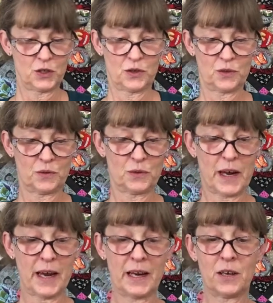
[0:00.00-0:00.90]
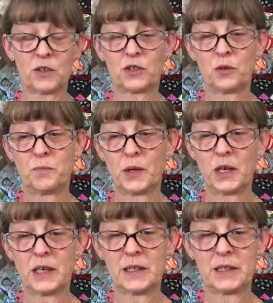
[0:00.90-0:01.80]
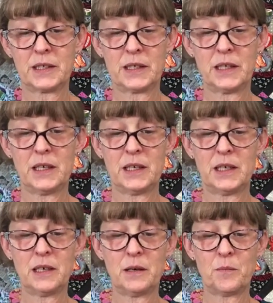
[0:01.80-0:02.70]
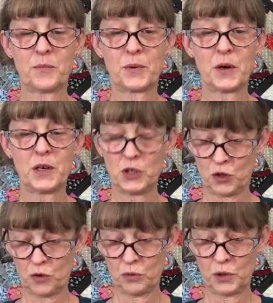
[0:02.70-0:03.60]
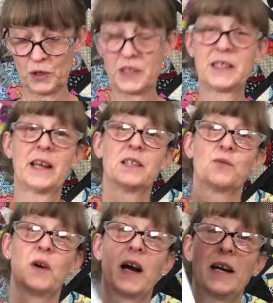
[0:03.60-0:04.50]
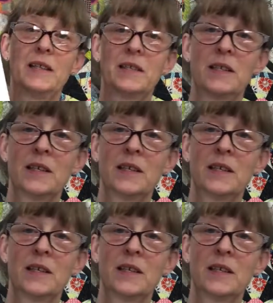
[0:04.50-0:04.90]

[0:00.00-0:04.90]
So, and I also bought the Prairie Schooler Santa Rides.